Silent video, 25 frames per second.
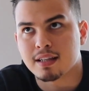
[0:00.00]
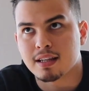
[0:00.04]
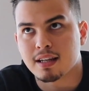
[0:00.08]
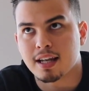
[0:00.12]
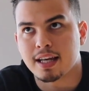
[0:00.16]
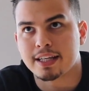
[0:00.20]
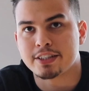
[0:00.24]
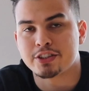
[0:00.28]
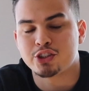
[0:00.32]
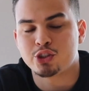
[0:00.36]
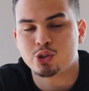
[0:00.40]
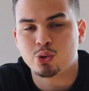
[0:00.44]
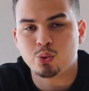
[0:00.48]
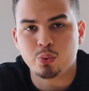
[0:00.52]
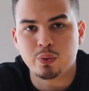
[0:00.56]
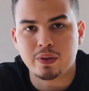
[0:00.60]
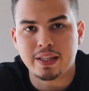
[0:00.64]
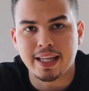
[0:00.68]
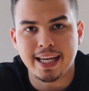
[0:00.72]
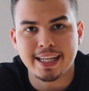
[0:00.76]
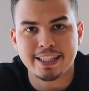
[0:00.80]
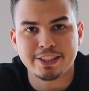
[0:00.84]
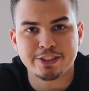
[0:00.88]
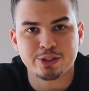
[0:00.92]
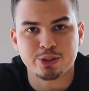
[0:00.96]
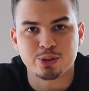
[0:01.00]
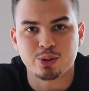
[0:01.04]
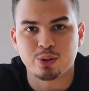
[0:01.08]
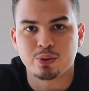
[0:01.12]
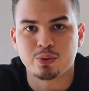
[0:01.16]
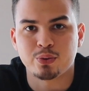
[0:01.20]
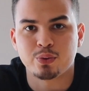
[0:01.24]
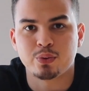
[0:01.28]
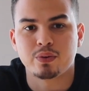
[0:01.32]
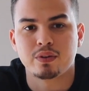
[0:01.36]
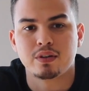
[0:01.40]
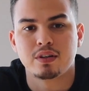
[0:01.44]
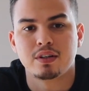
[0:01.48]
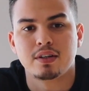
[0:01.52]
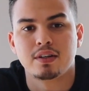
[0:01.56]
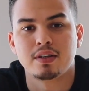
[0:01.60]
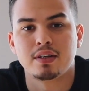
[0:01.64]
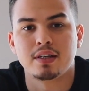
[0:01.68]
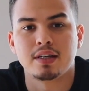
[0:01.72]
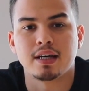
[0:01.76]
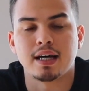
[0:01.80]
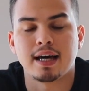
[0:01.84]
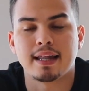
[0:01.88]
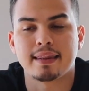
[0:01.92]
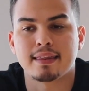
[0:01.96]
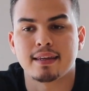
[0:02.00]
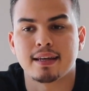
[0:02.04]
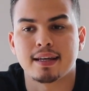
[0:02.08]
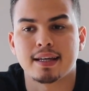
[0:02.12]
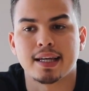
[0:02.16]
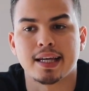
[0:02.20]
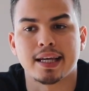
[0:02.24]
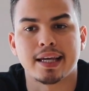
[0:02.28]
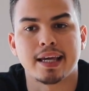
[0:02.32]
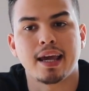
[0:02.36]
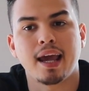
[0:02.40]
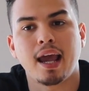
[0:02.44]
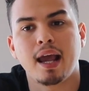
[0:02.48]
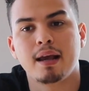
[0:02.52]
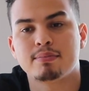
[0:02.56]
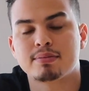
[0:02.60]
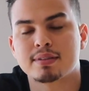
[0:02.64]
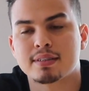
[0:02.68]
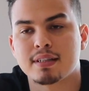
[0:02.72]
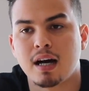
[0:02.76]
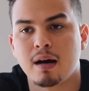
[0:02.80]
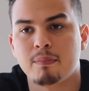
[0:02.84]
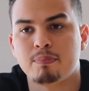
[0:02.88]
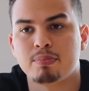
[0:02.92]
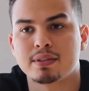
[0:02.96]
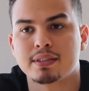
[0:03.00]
like 2 days ago, I think, in GameStop.